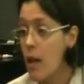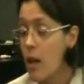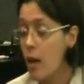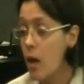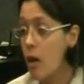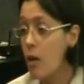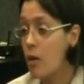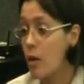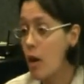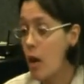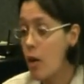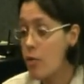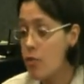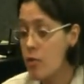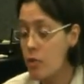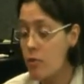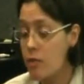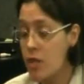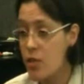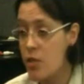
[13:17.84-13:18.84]
or how
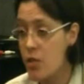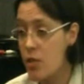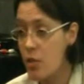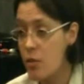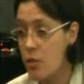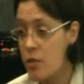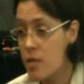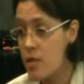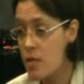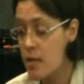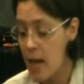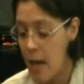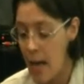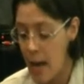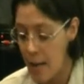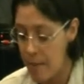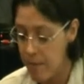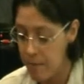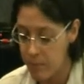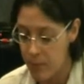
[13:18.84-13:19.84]
to reduce
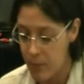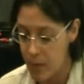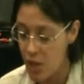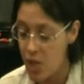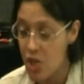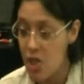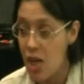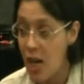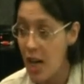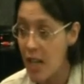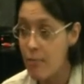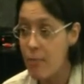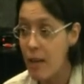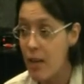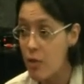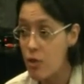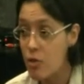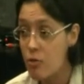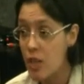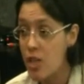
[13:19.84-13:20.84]
um, child
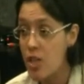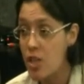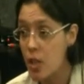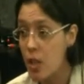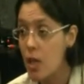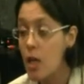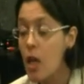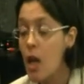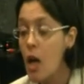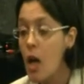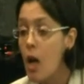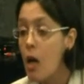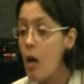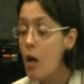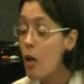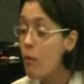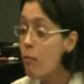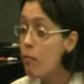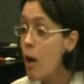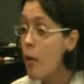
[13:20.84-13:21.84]
malnutrition,
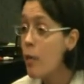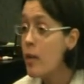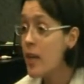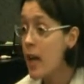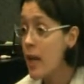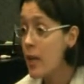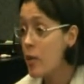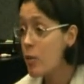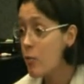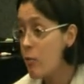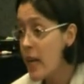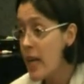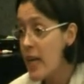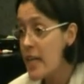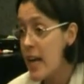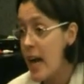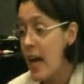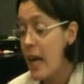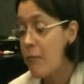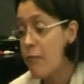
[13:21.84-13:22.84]
but we can agree
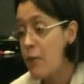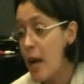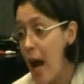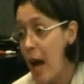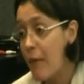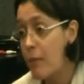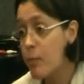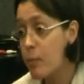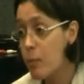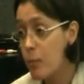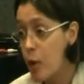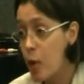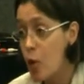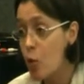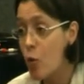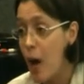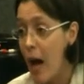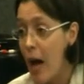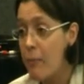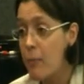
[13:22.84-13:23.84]
that if we have a
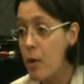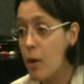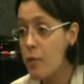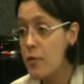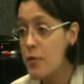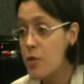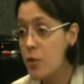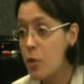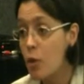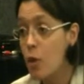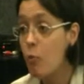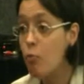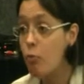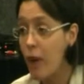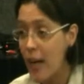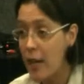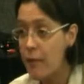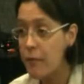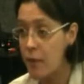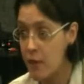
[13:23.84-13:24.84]
program of school
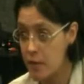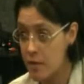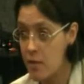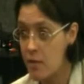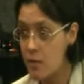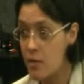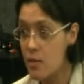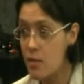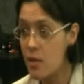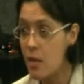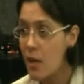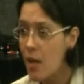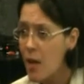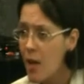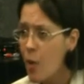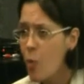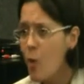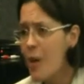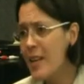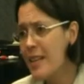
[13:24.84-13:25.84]
breakfasts,
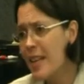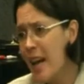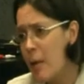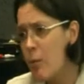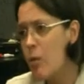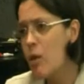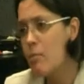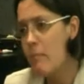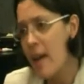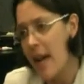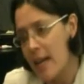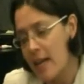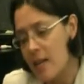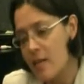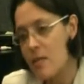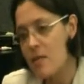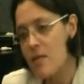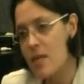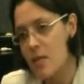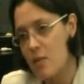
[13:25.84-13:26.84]
well, that will make
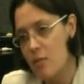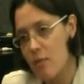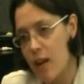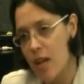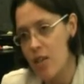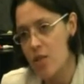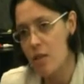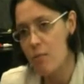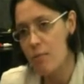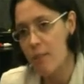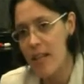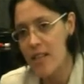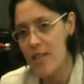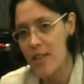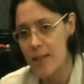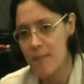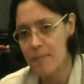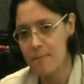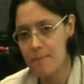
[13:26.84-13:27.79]
the situation better.